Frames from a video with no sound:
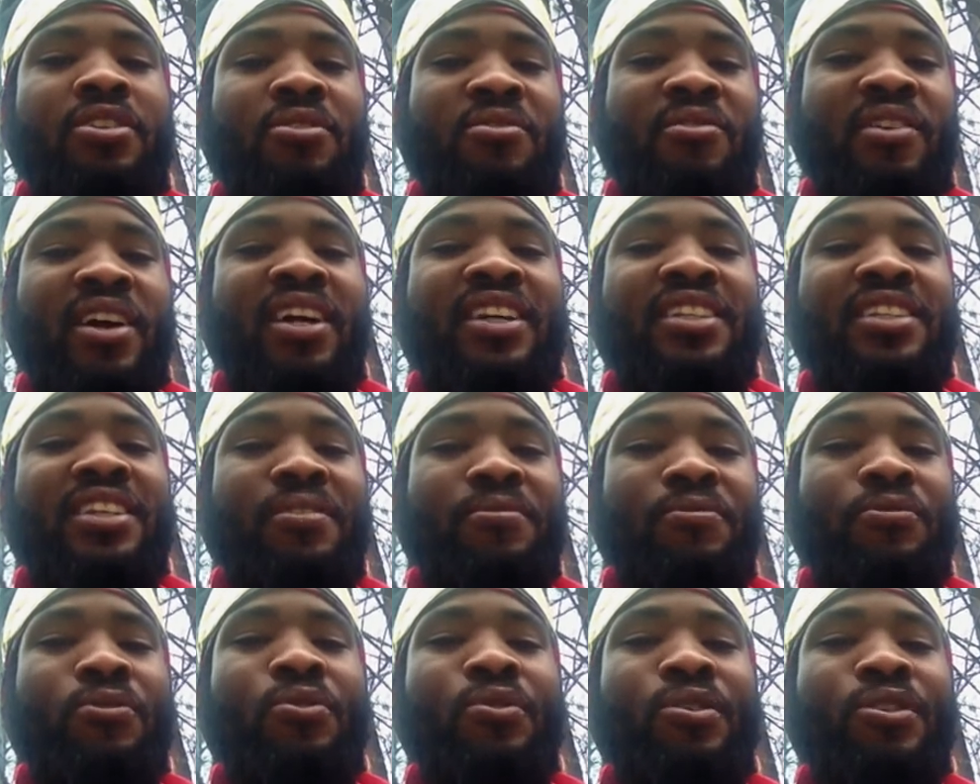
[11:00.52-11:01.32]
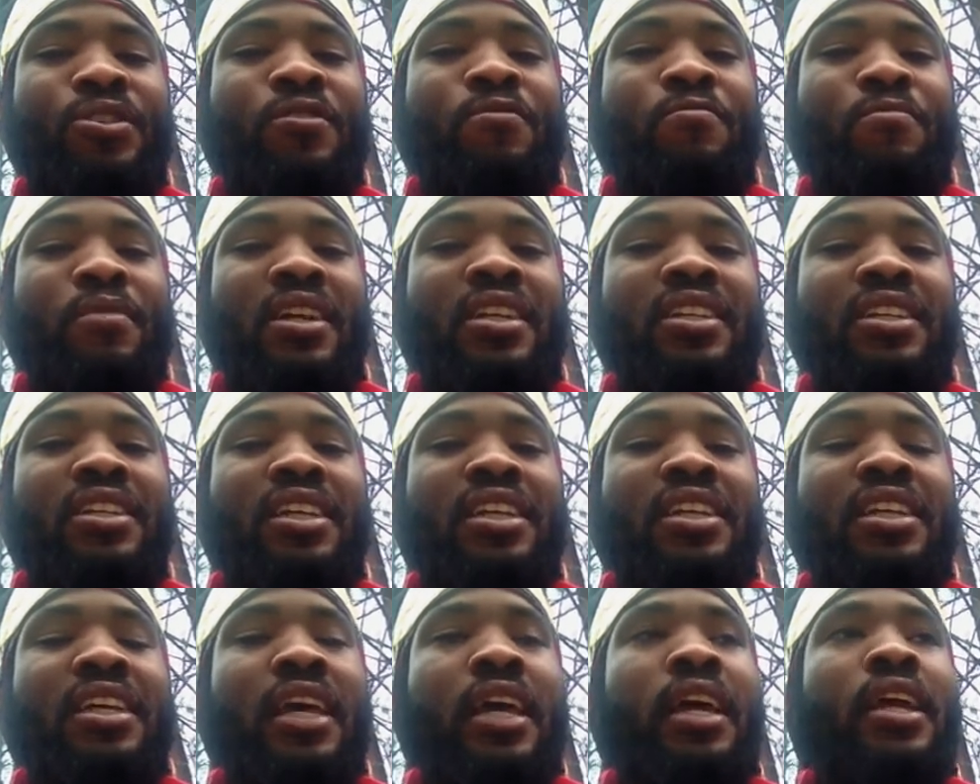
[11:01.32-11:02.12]
direct influence of
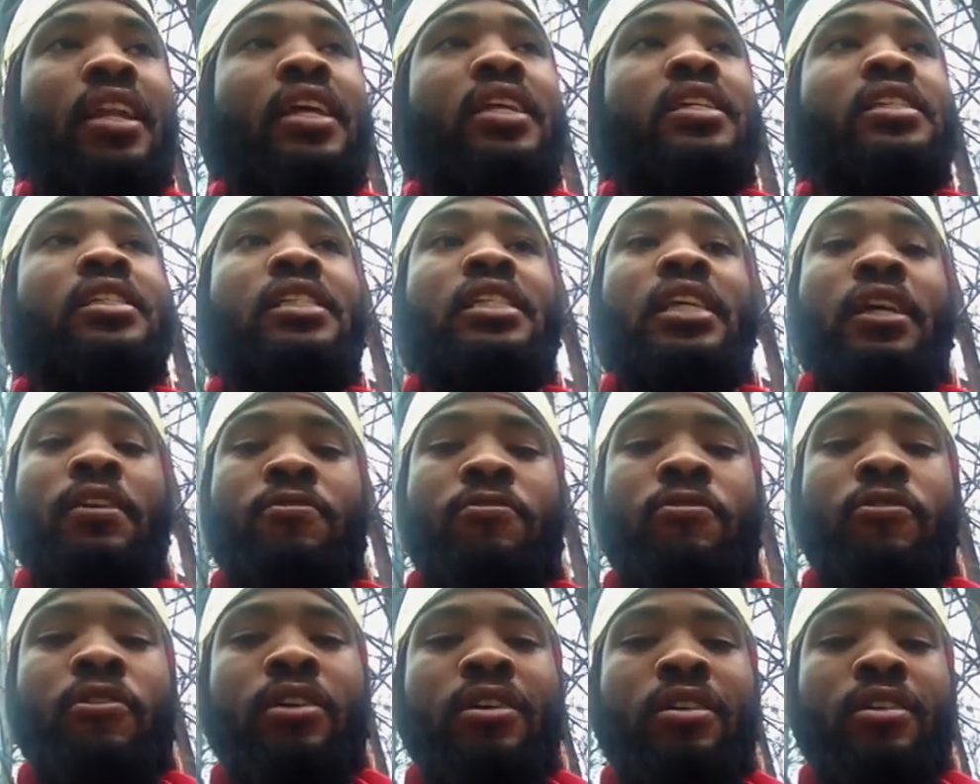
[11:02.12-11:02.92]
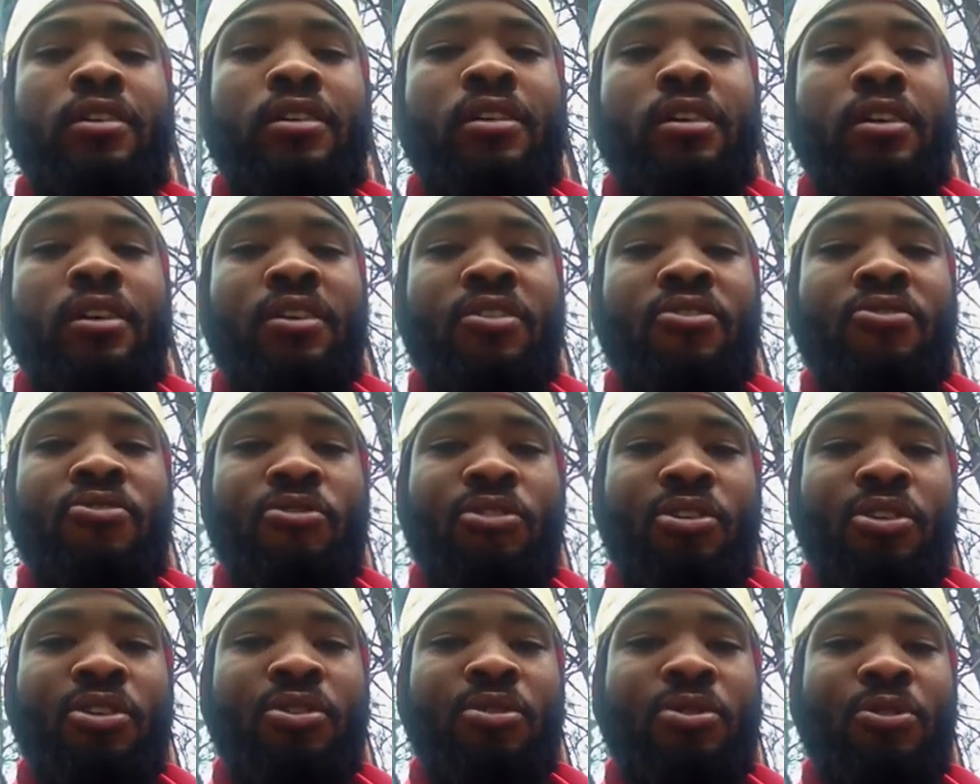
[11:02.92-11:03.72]
melanin, it is different for
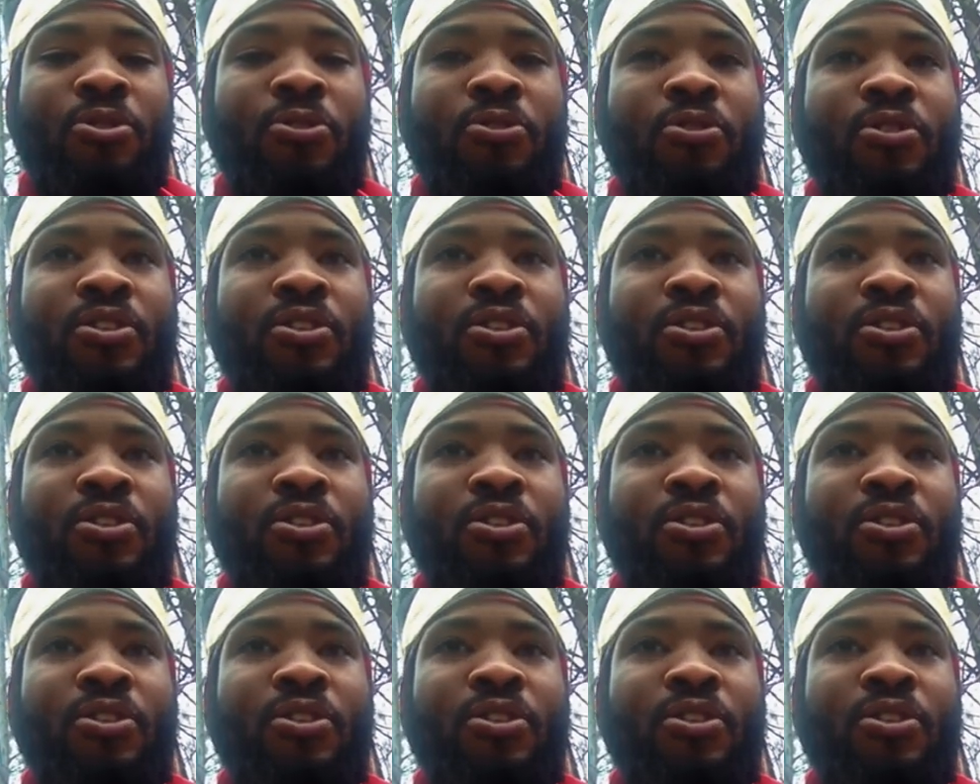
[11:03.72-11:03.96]
you.